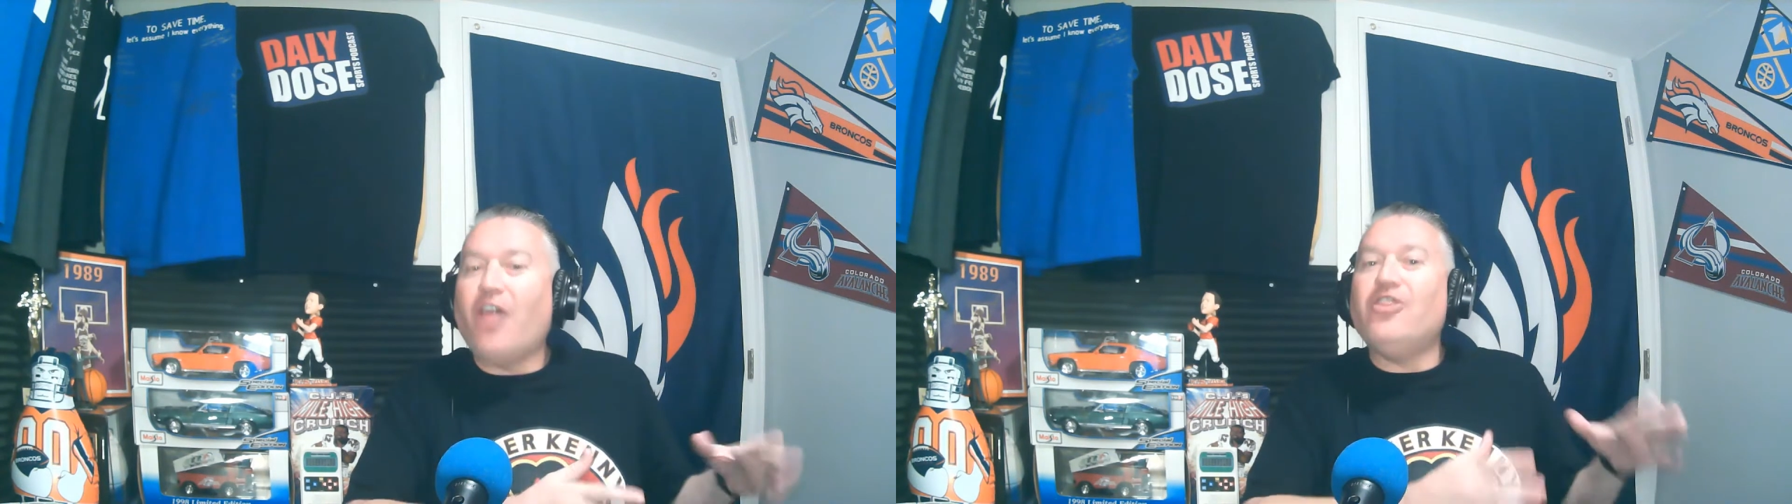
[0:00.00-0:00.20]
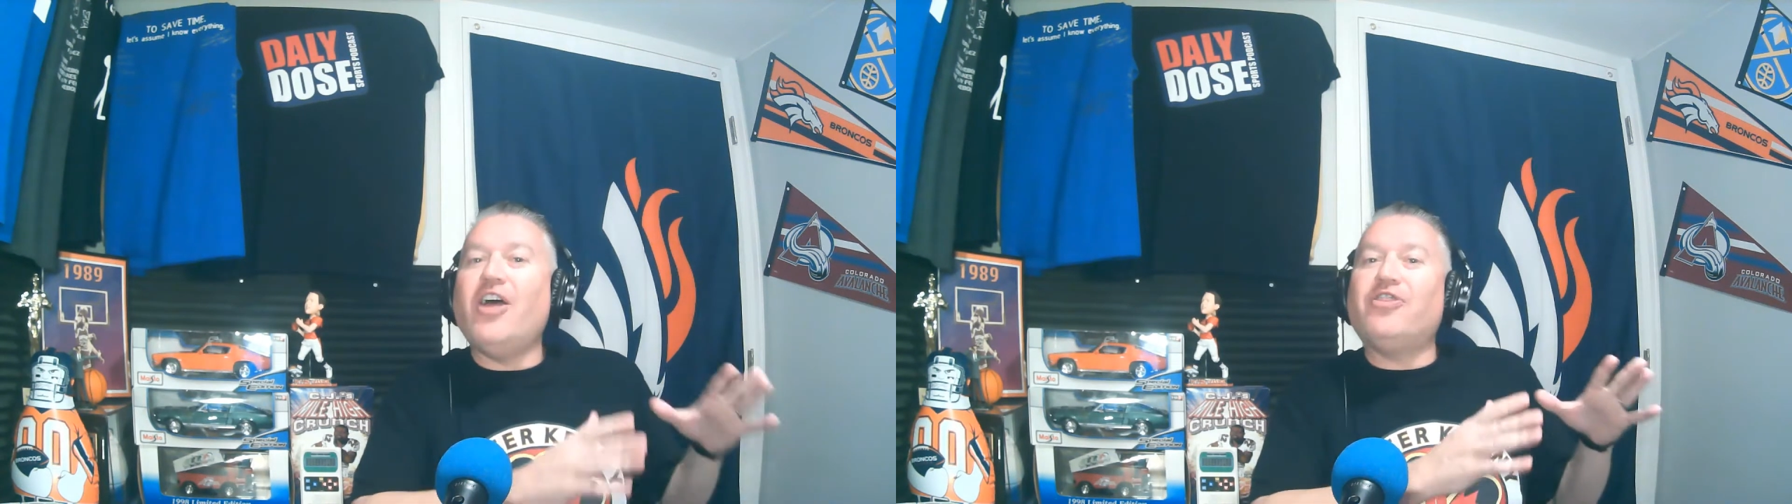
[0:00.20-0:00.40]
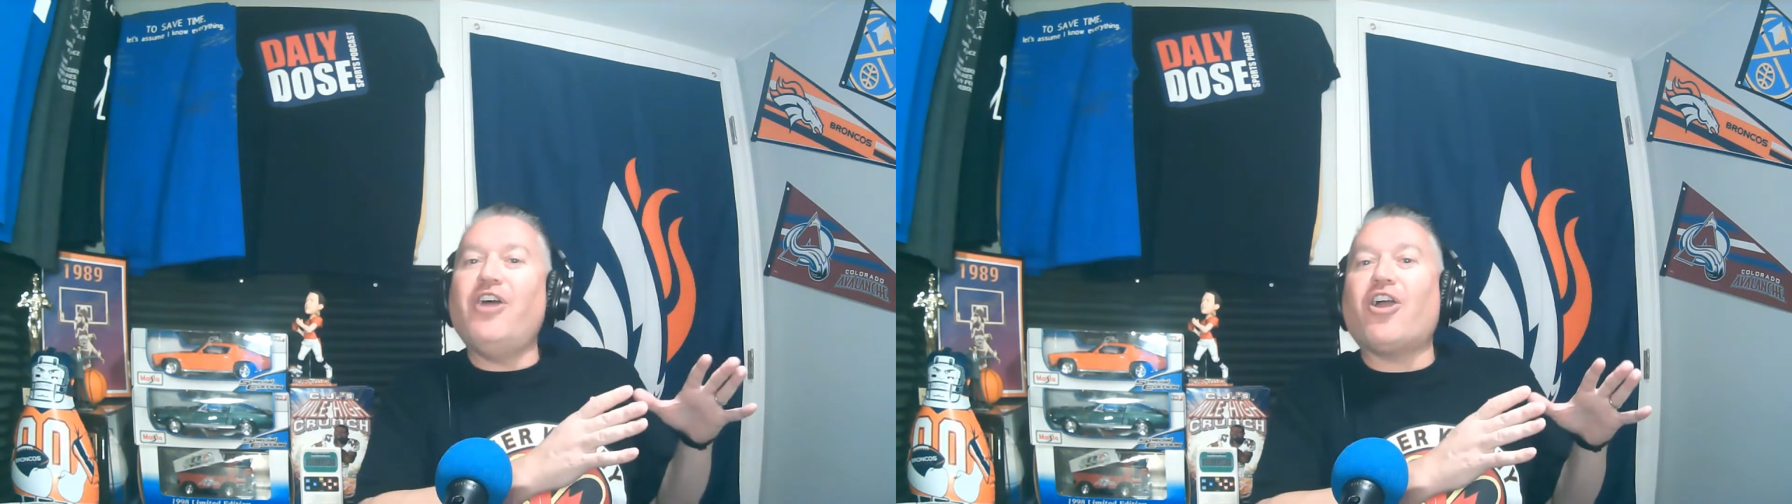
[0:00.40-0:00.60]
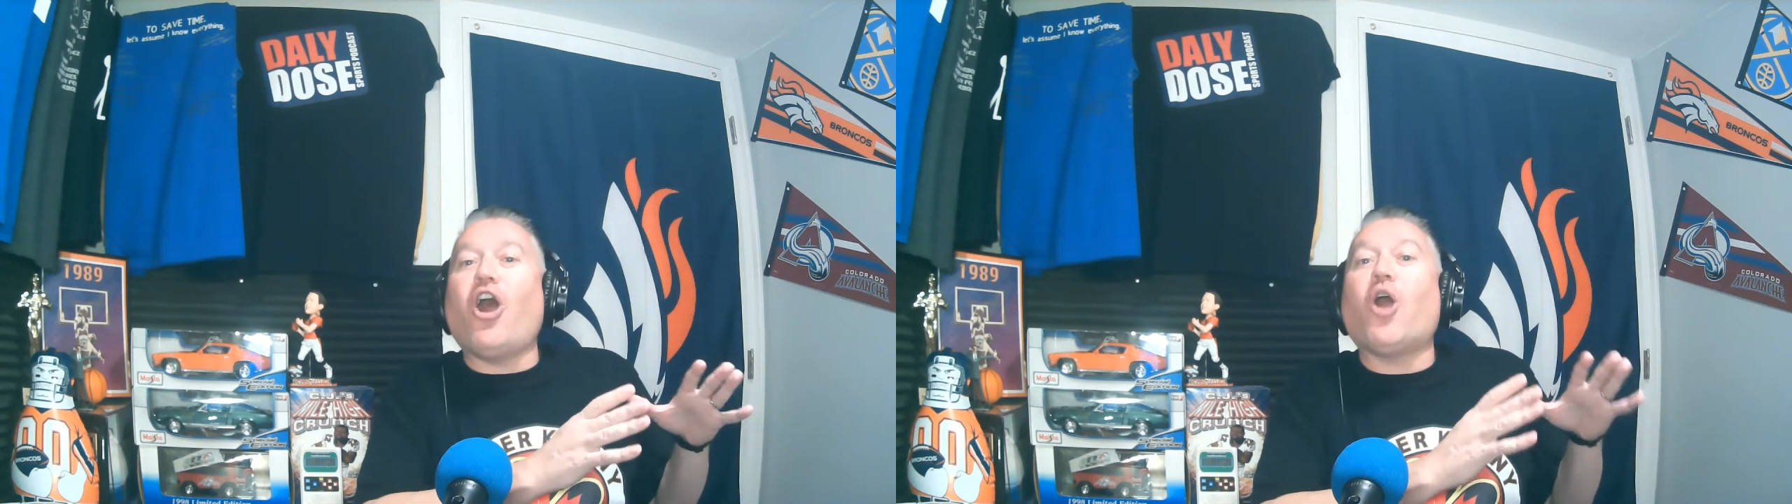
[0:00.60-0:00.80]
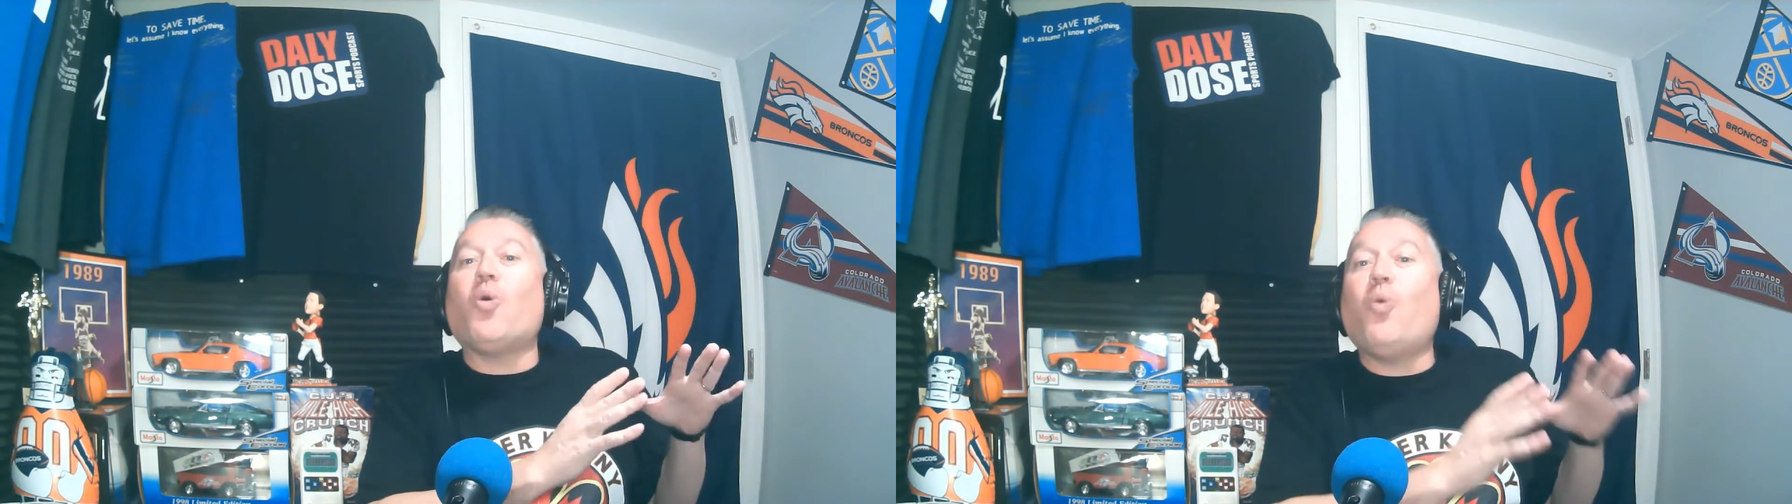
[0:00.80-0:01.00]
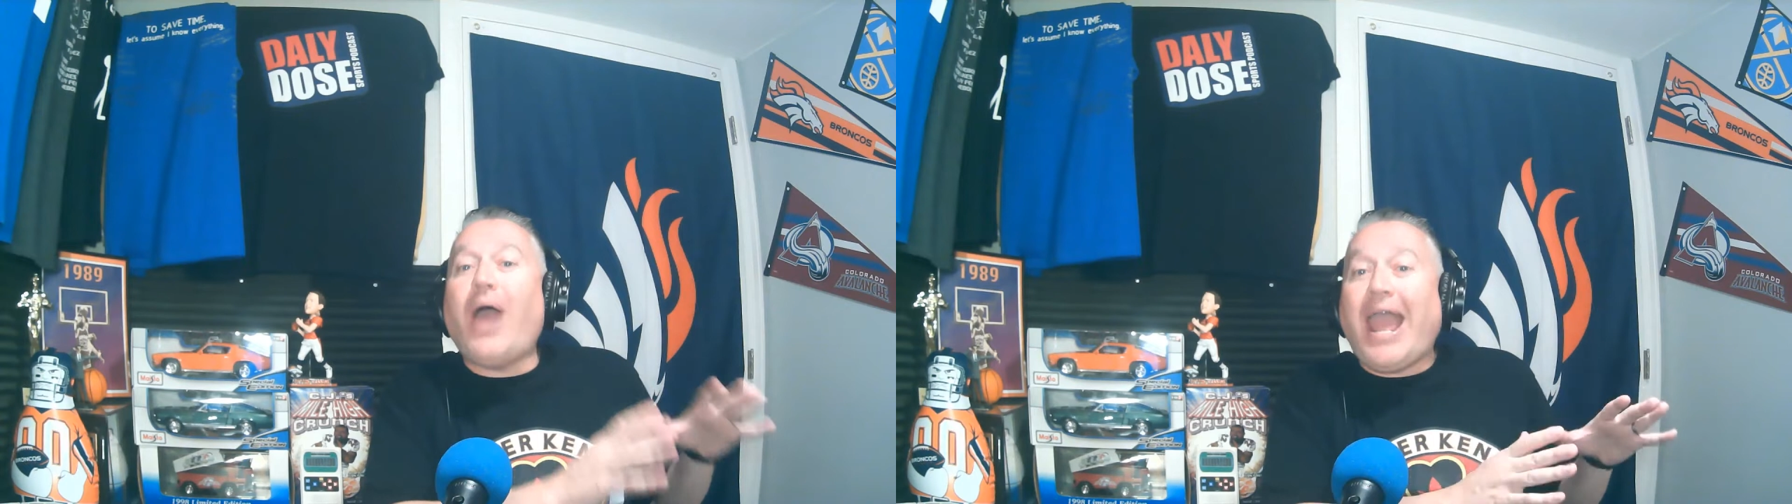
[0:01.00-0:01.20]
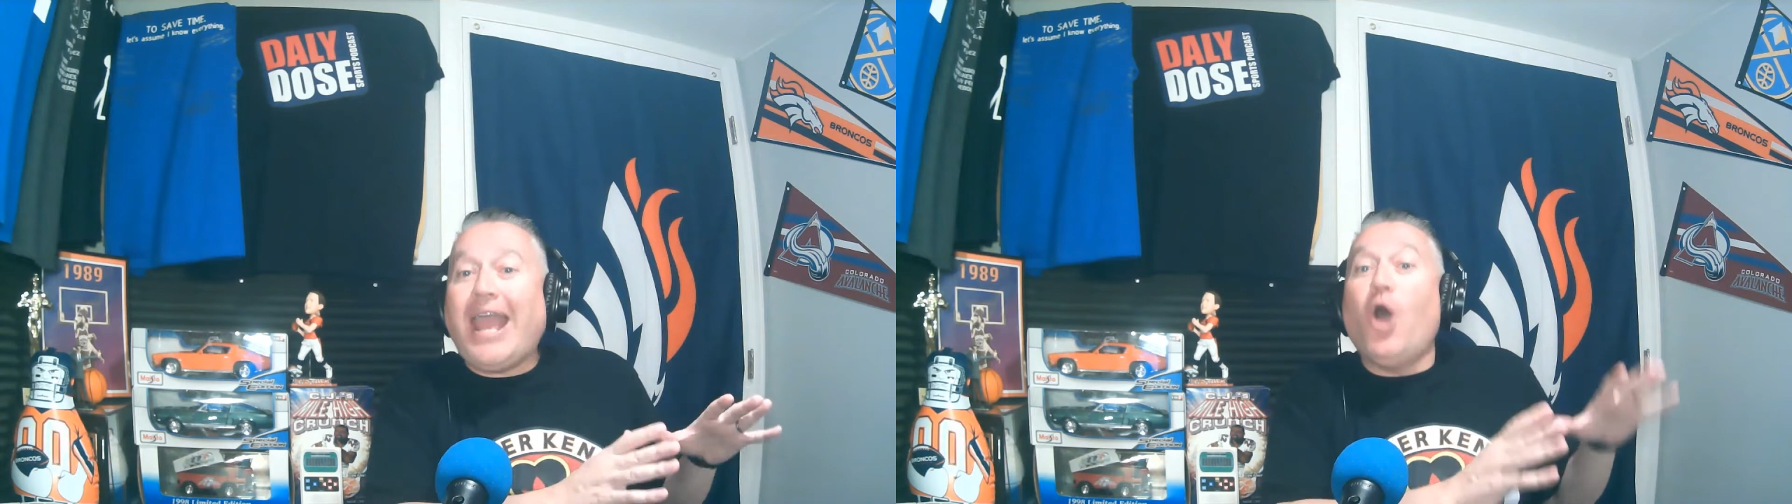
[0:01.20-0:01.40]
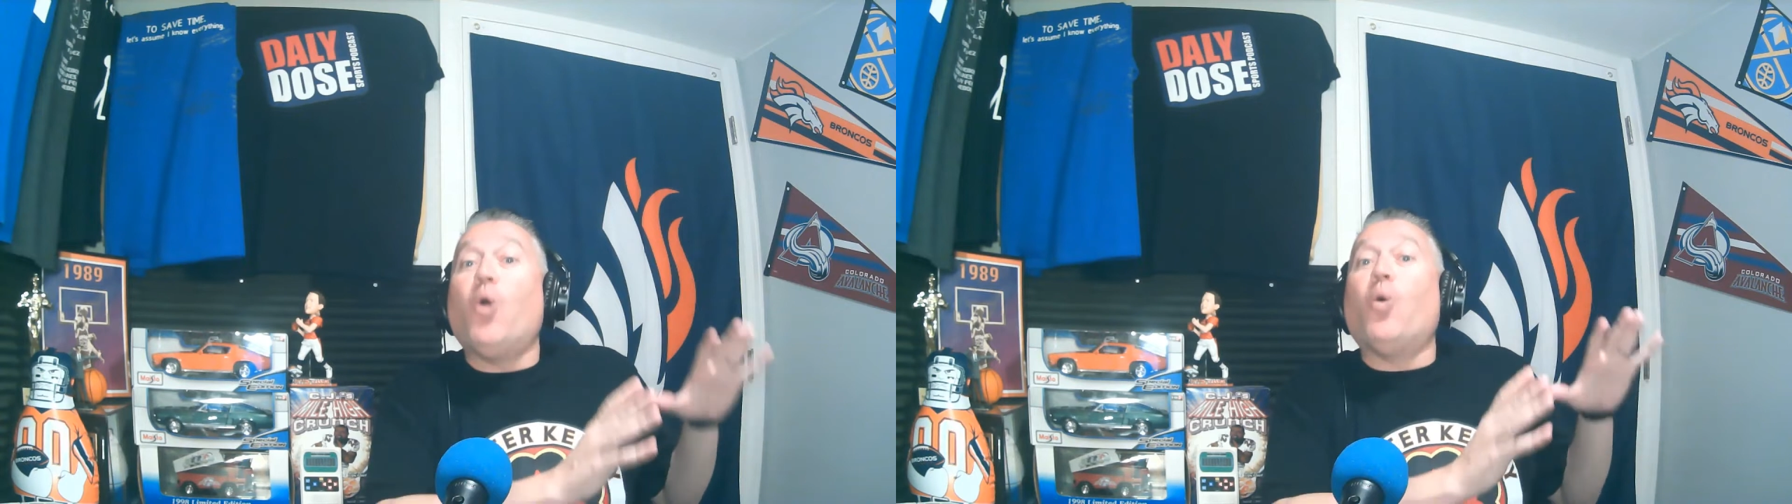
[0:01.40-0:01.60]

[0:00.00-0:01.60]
that there are way